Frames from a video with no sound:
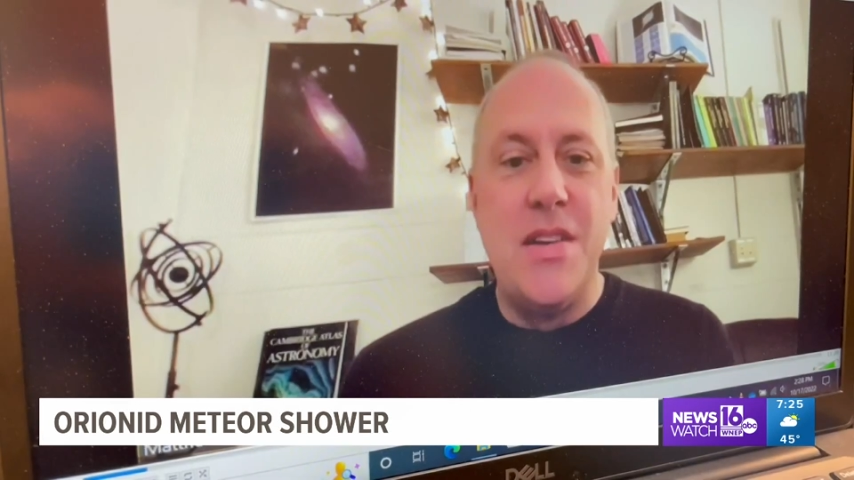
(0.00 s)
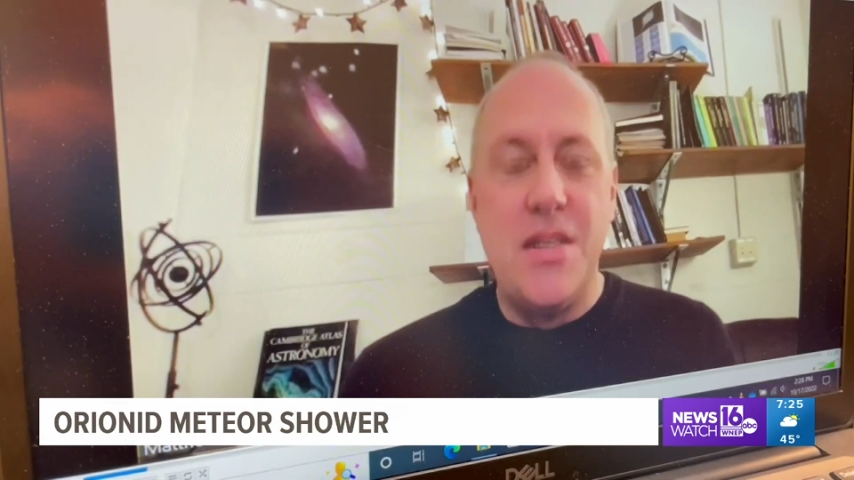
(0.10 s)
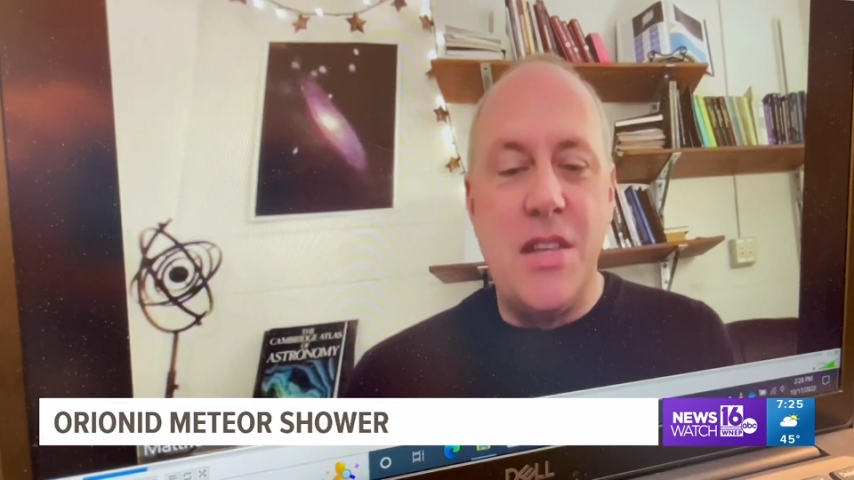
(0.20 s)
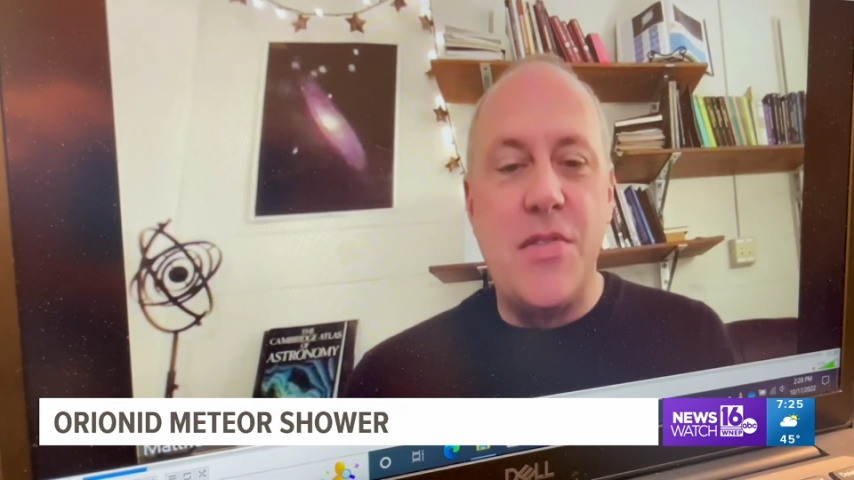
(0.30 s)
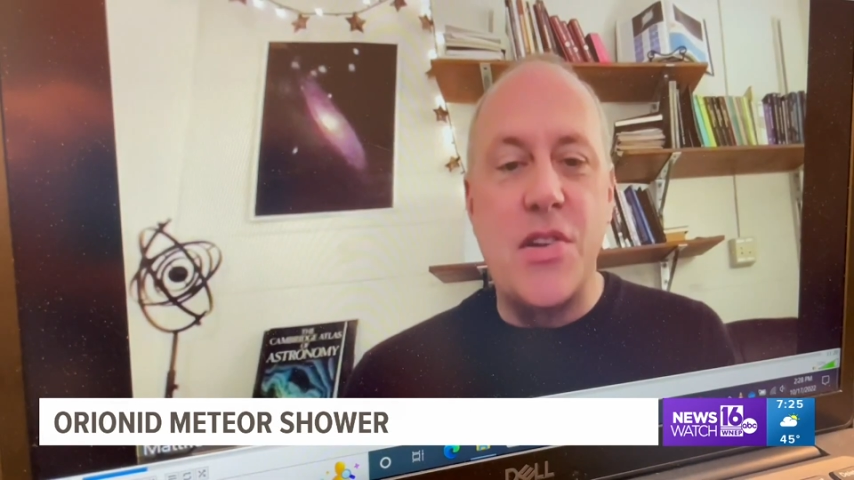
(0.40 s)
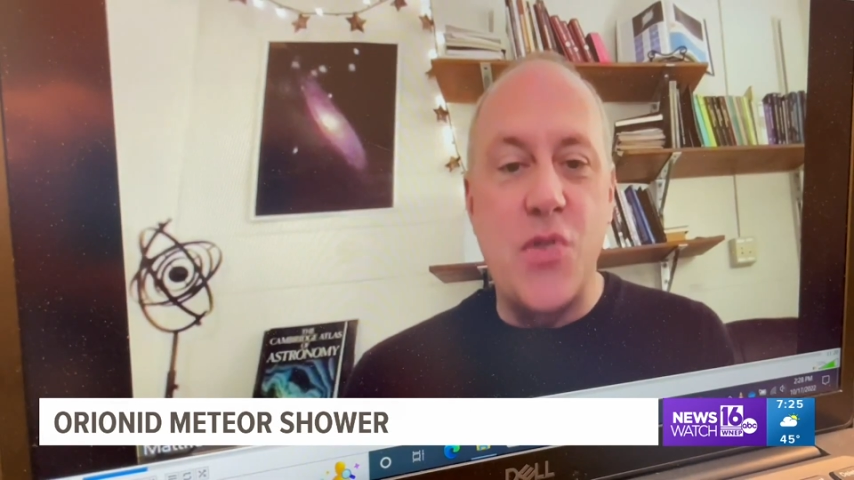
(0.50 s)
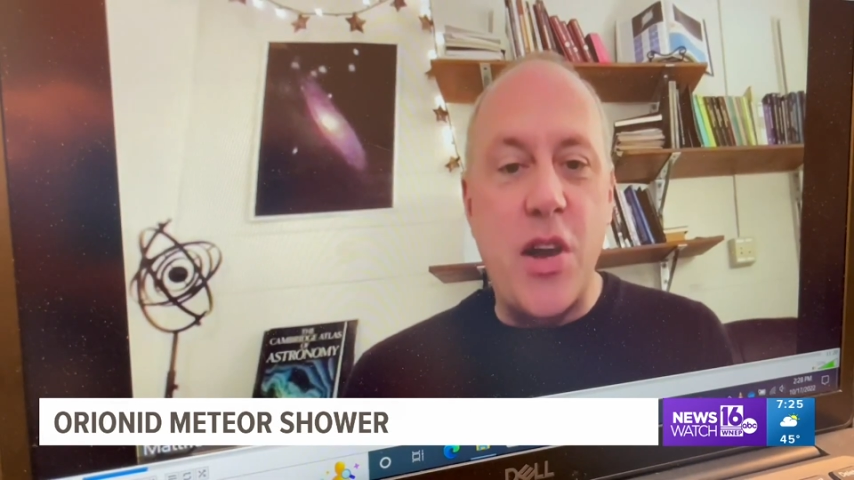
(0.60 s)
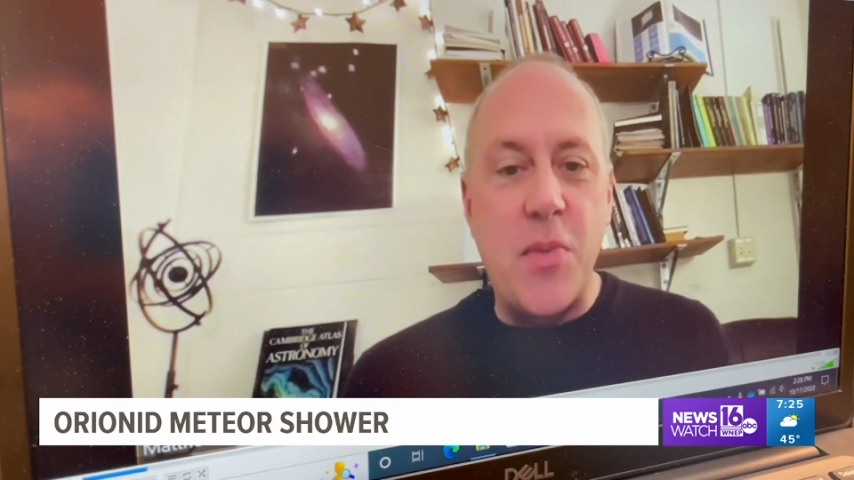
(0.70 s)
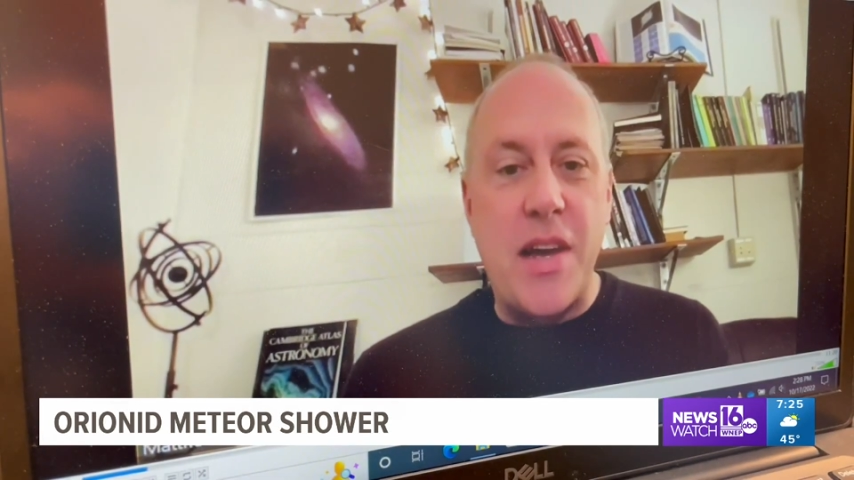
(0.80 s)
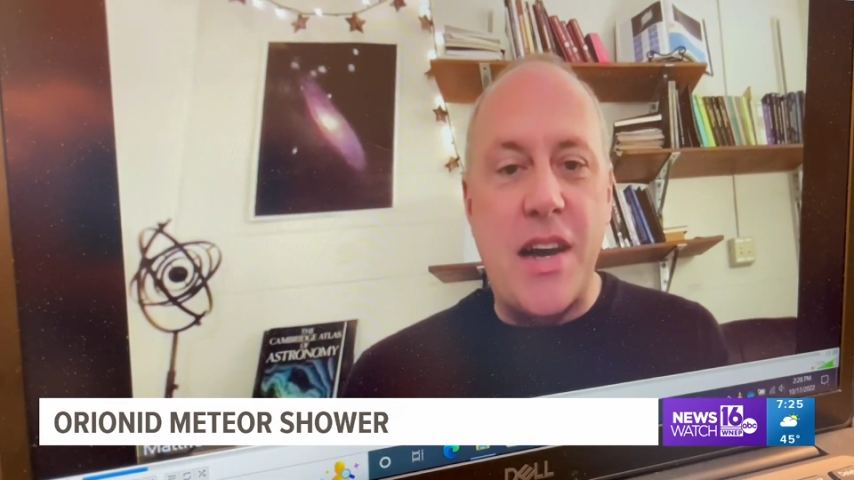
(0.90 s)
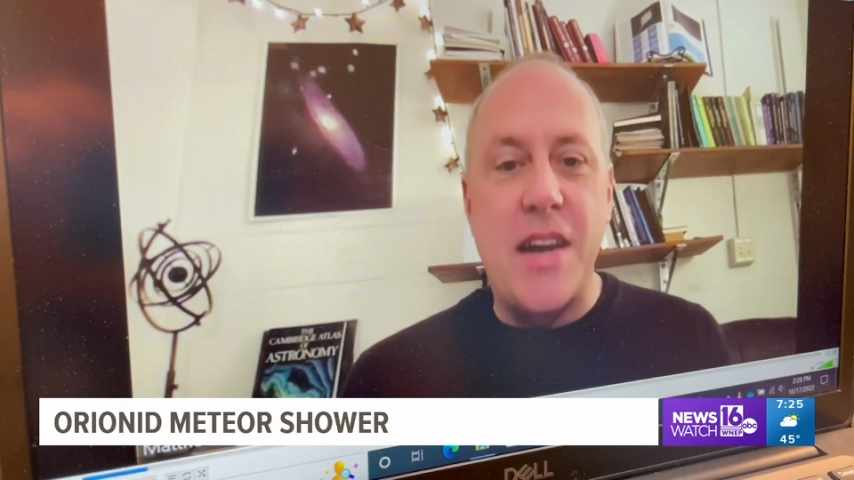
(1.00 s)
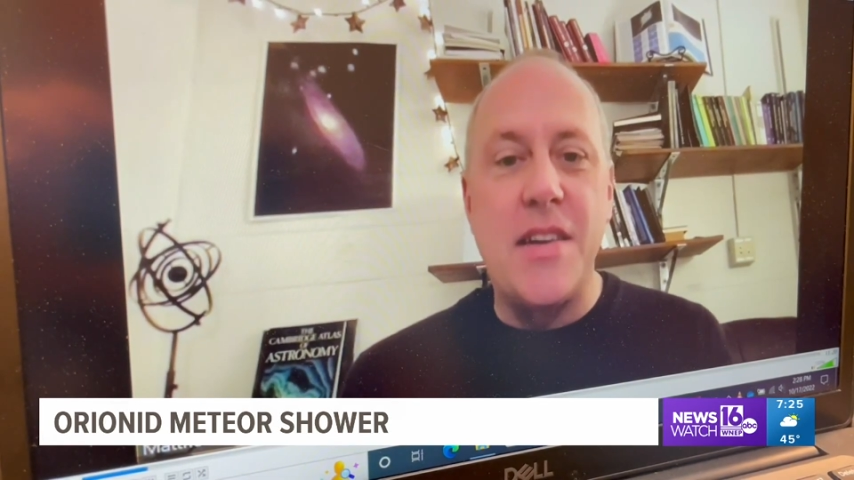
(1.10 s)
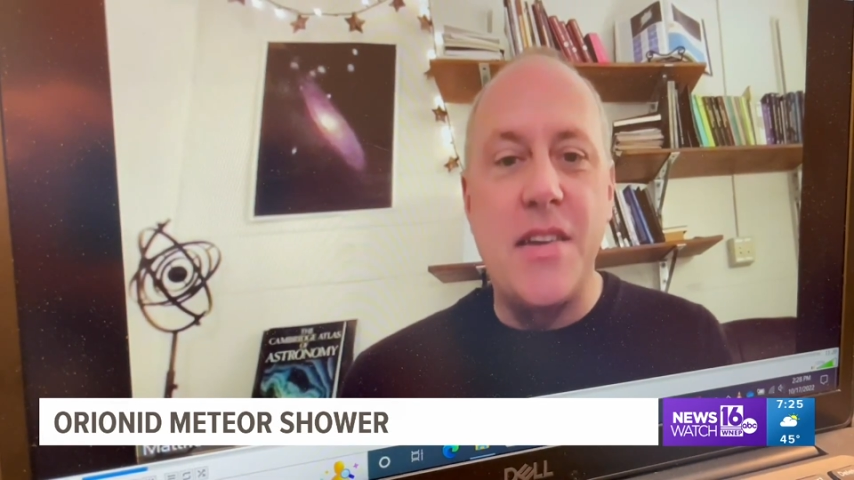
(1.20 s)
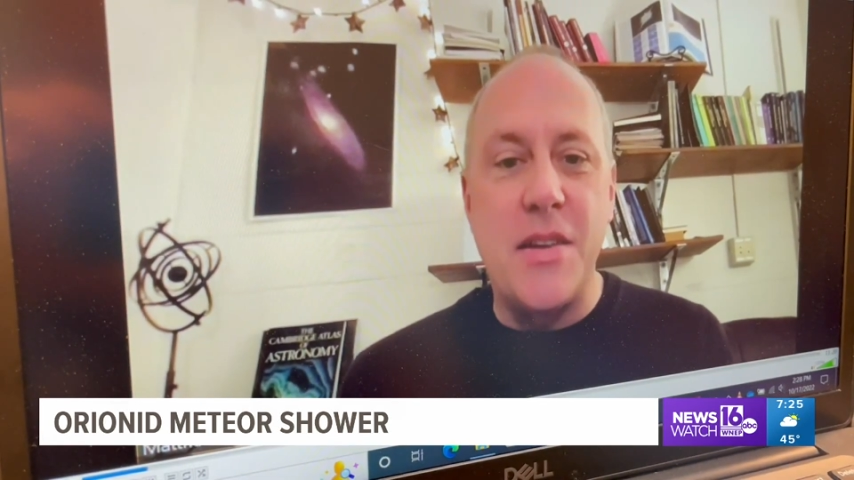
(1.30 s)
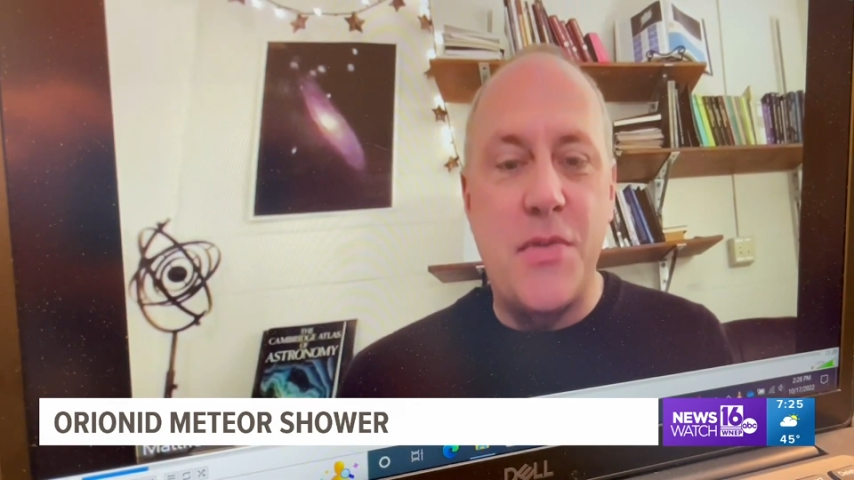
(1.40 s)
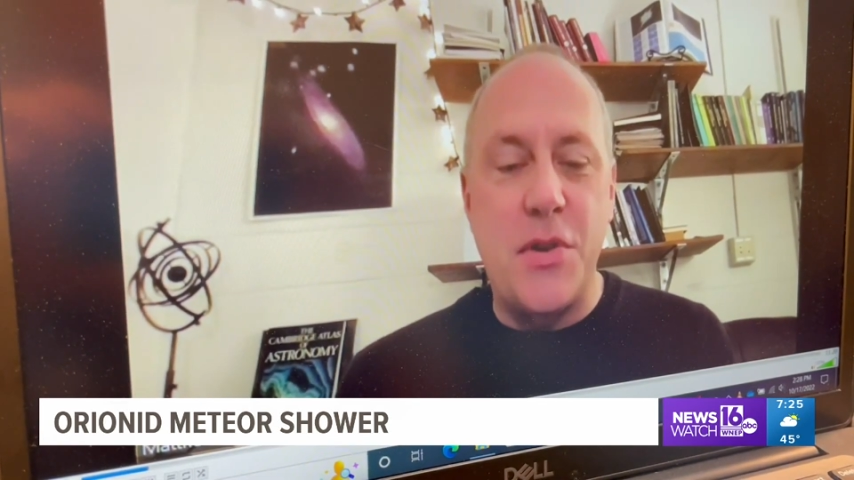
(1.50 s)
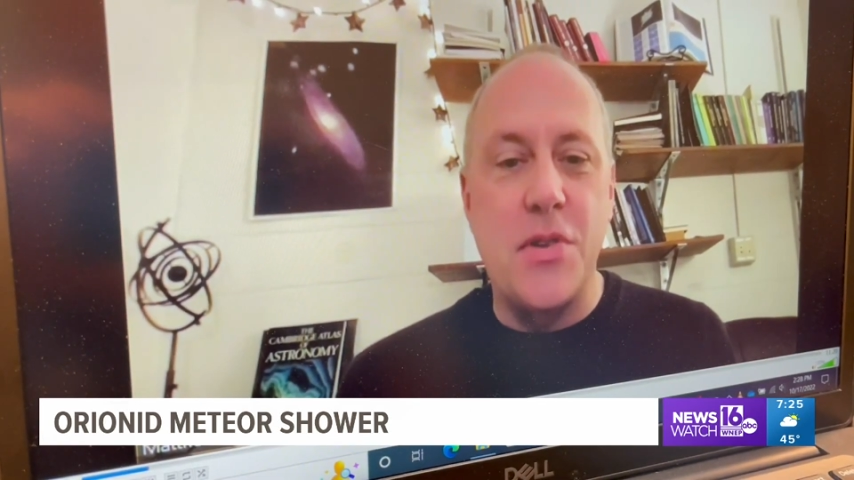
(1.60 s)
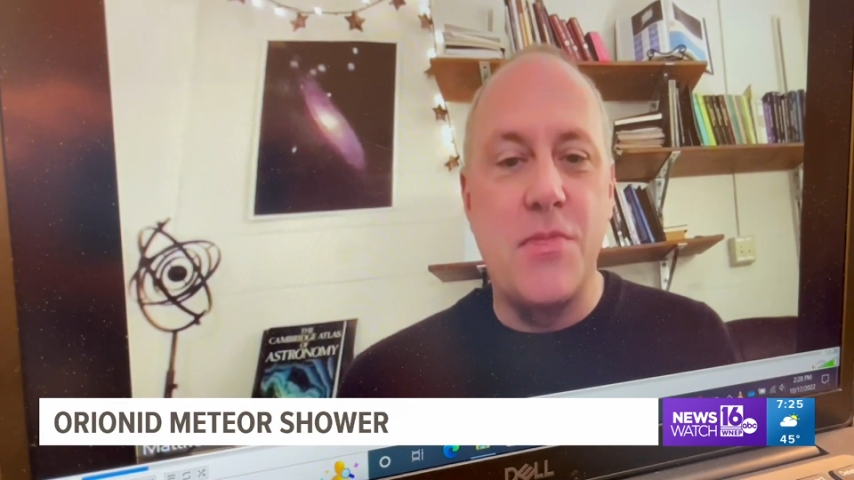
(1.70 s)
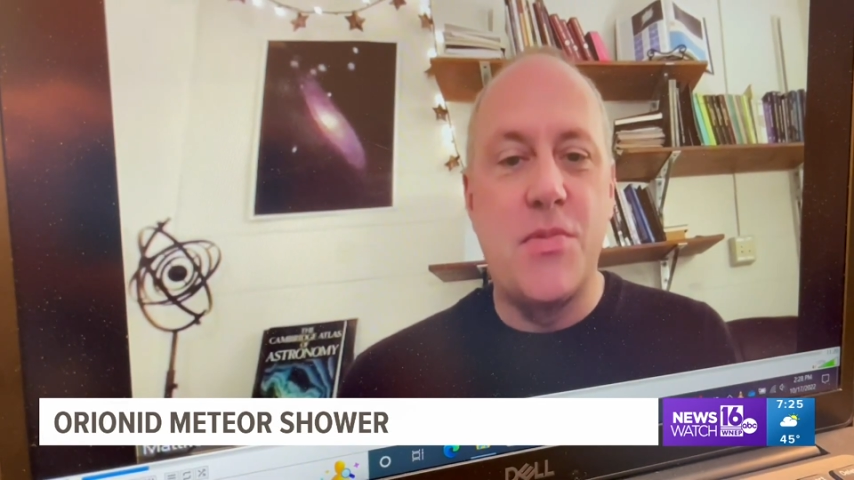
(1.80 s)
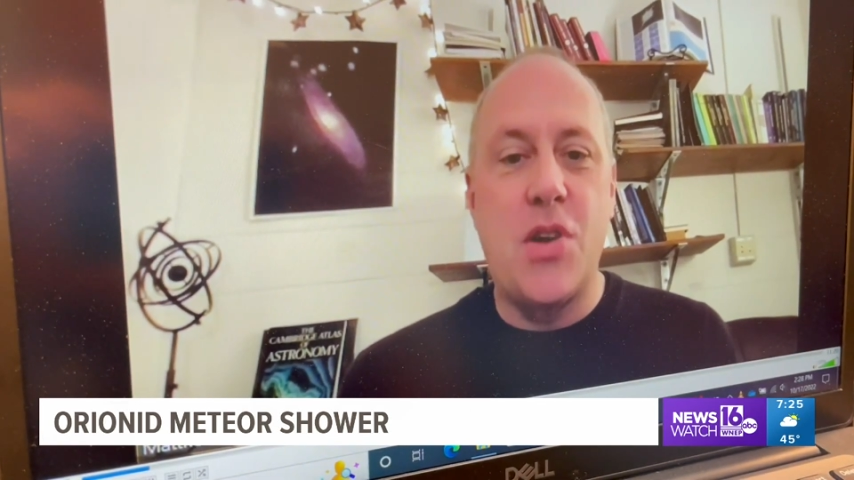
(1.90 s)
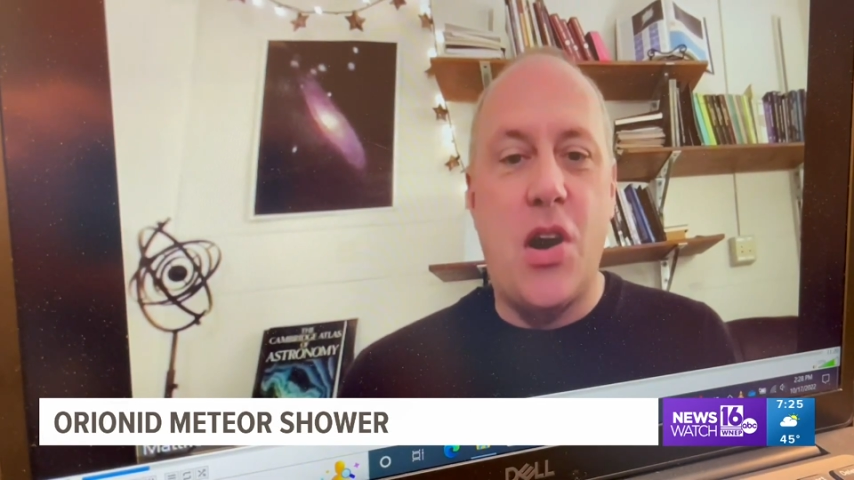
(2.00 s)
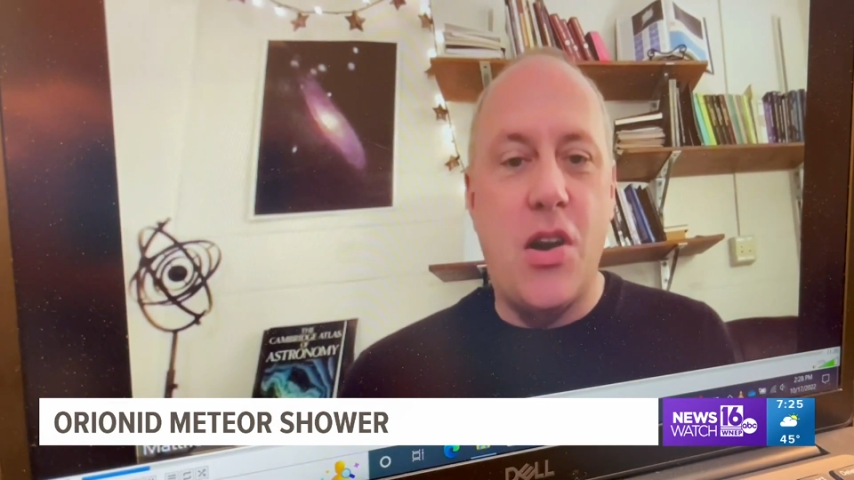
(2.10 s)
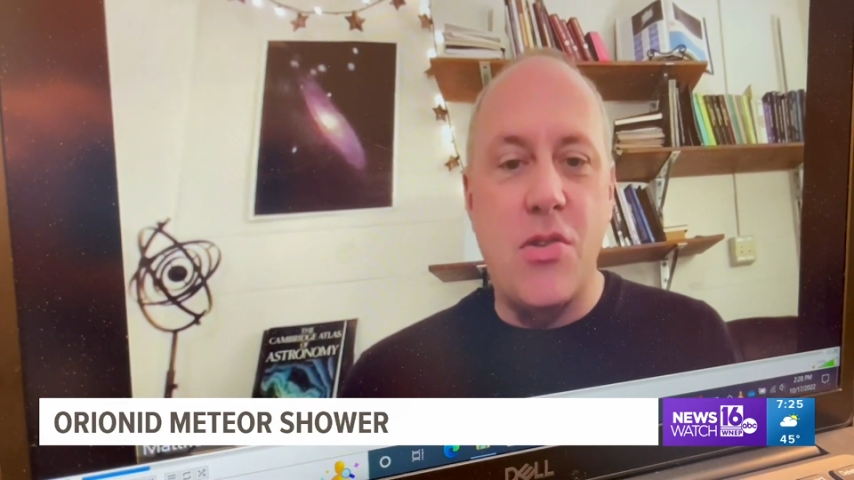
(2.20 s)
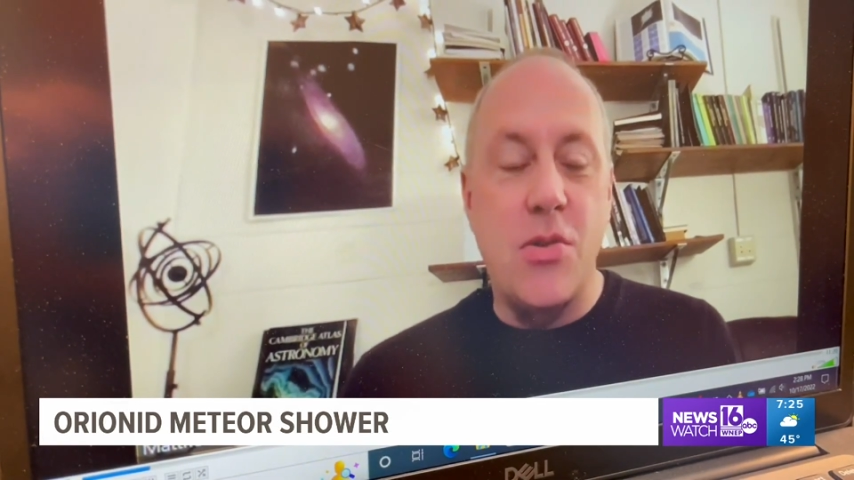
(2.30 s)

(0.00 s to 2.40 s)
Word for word: a physics professor at Juniata College.